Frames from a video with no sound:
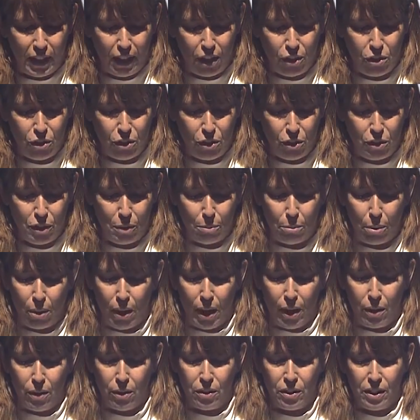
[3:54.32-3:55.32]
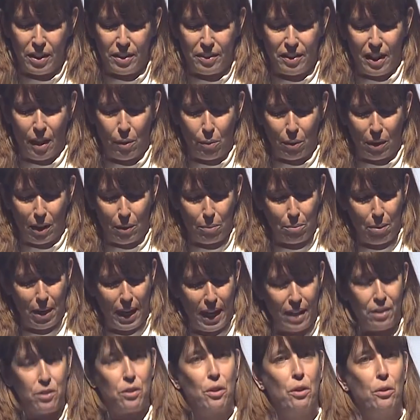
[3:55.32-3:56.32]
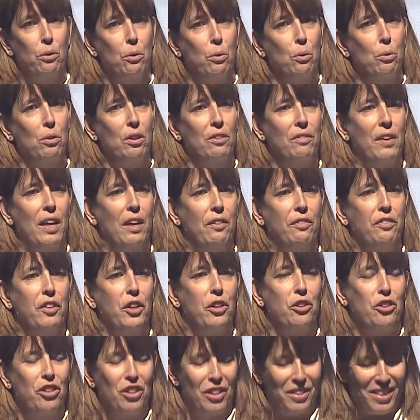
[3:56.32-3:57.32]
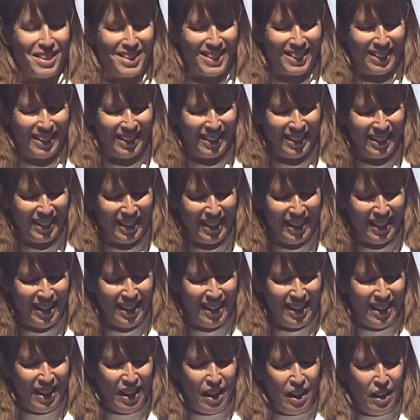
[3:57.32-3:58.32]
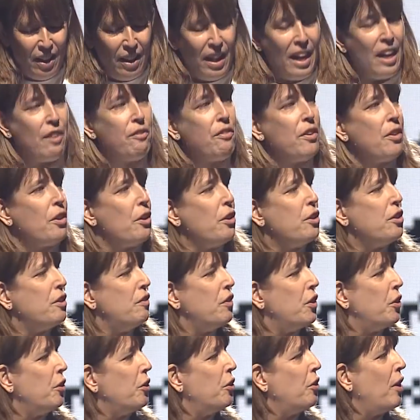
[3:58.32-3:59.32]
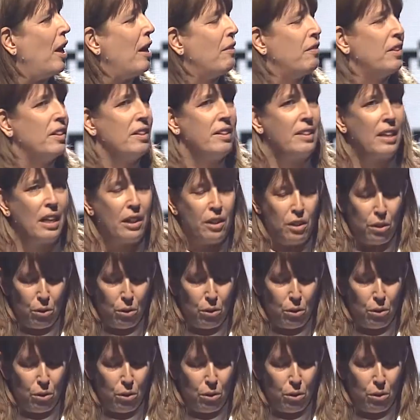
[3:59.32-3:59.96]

issues and priorities that will impact on all of our futures. For those of you who haven't done it